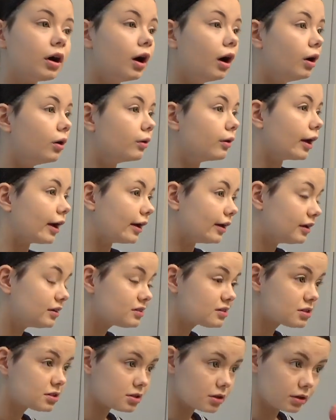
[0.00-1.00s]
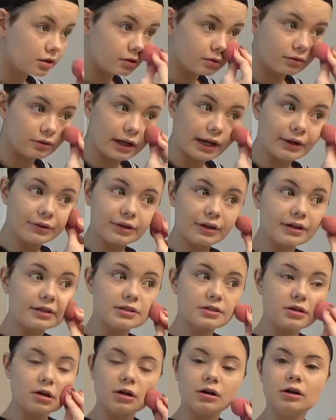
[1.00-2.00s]
Okay, so now that
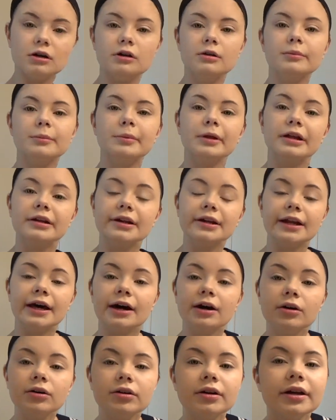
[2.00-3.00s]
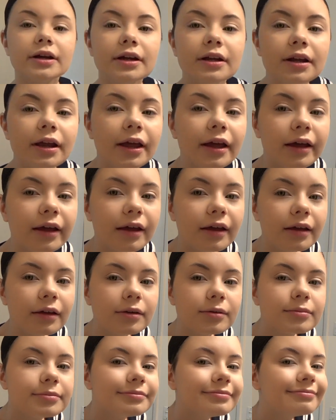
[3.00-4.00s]
it's all blended out in a
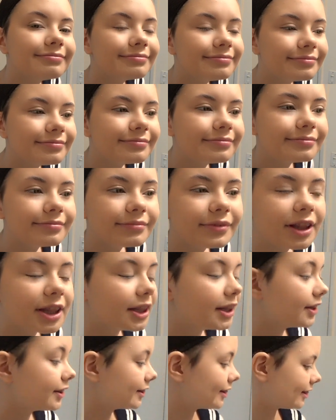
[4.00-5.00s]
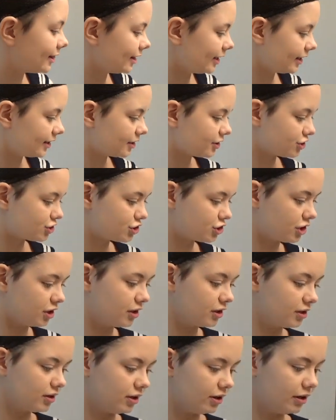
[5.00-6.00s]
thick
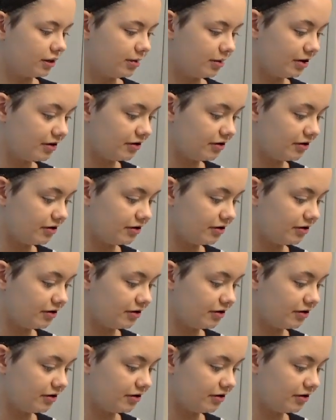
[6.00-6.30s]
chunk on my